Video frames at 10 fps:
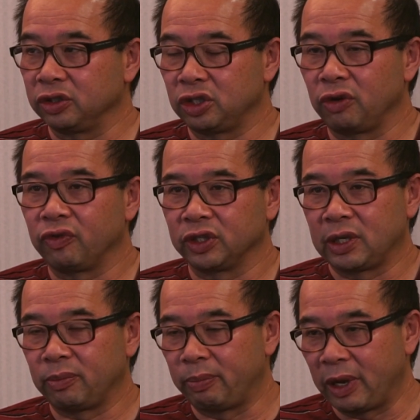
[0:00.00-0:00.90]
so for
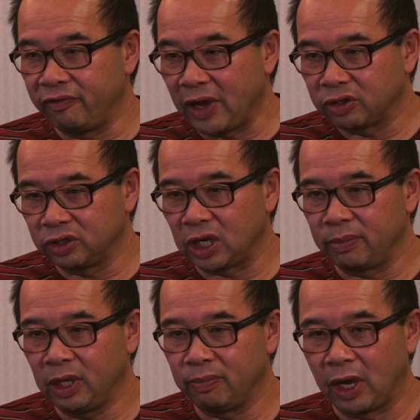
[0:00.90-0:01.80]
example, by vectors I
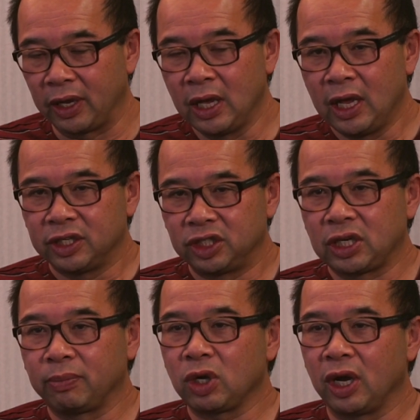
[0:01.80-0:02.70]
mean by
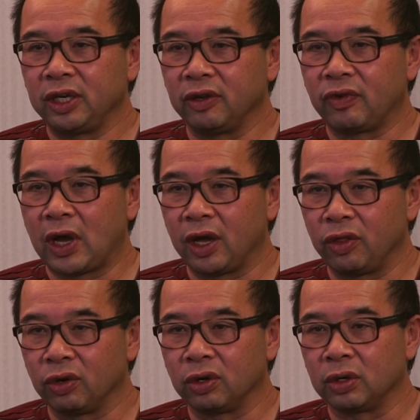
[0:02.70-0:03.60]
some kind of
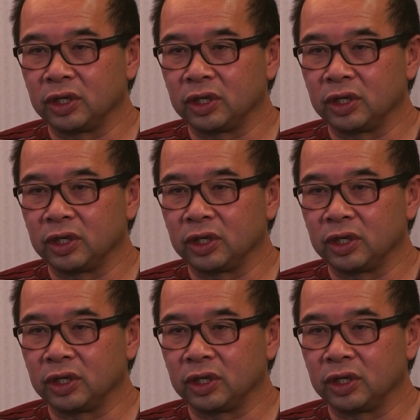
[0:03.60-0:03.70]
other